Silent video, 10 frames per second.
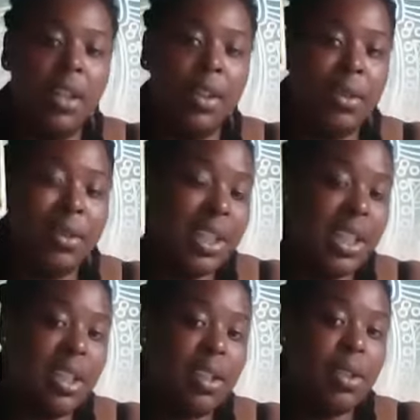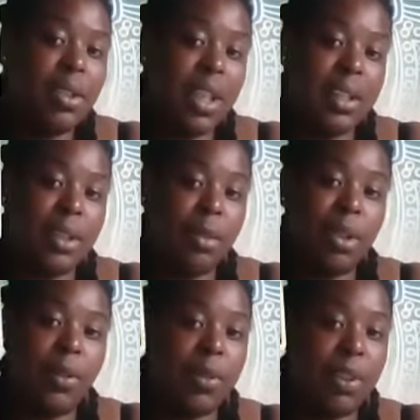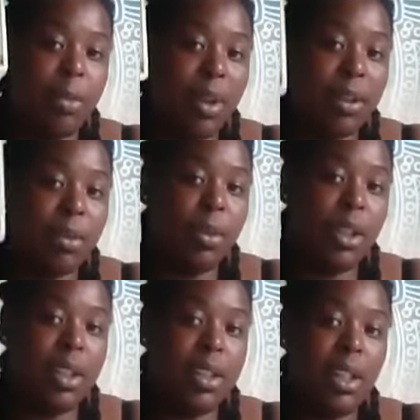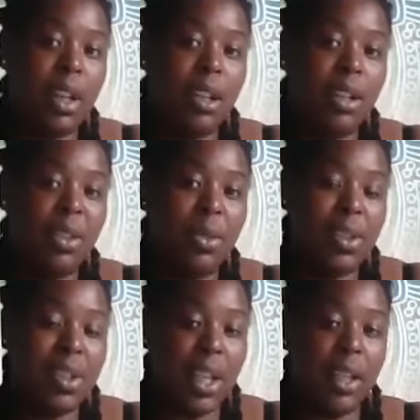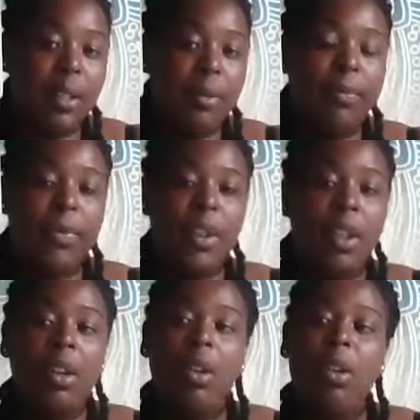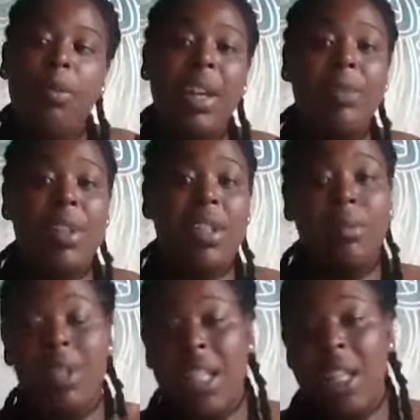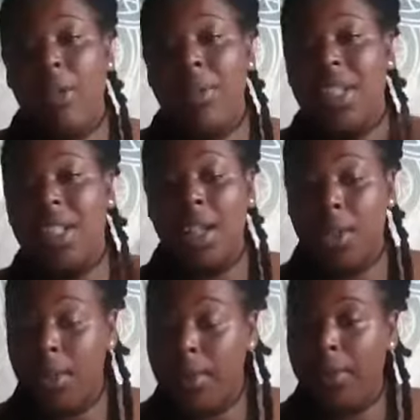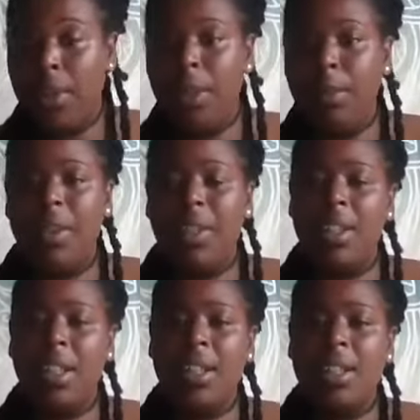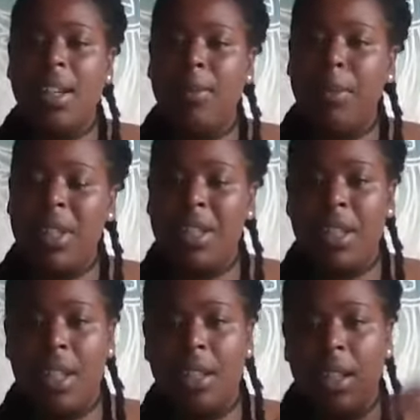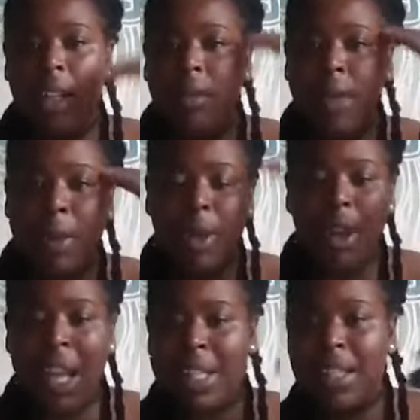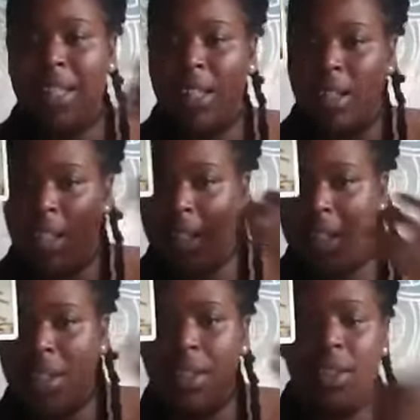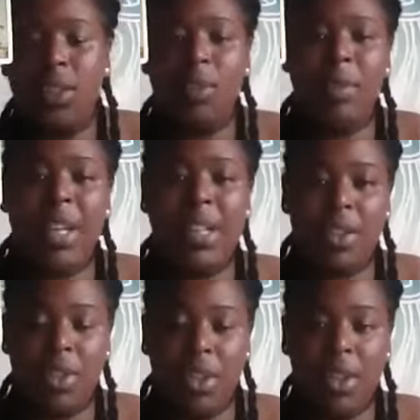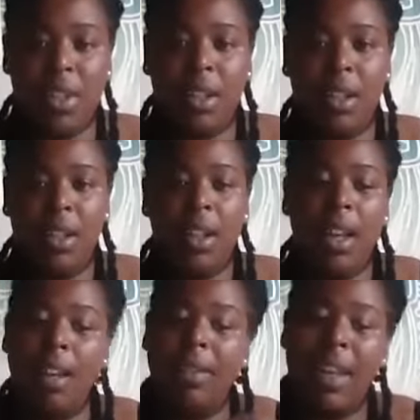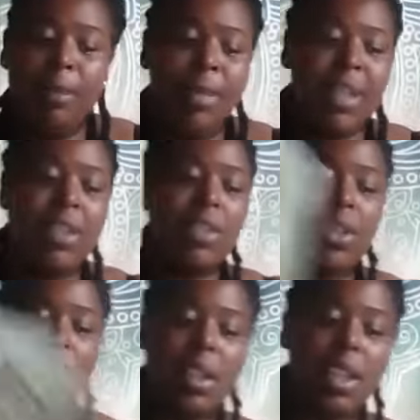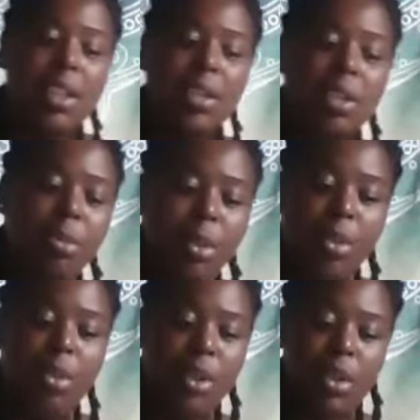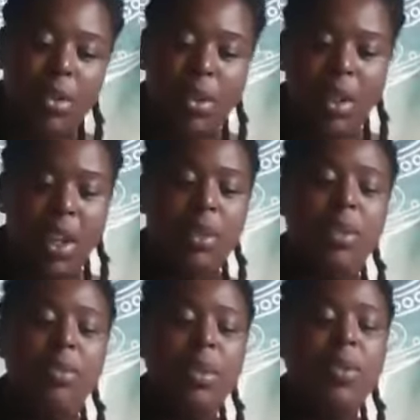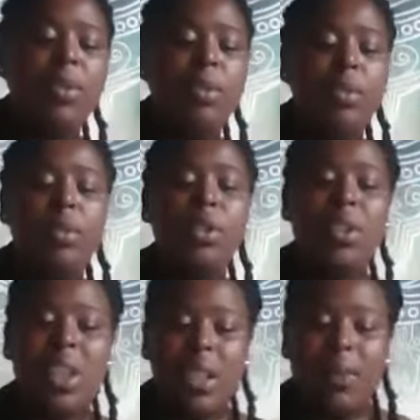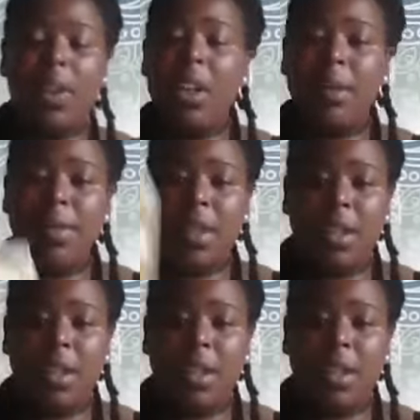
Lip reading: you need to set somebody free by the words that you say. Or maybe somebody helps to set you free by the things that have been said. Maybe your ancestors are sending you messages, and their messages are there to support you so that you move towards your Ten of Cups.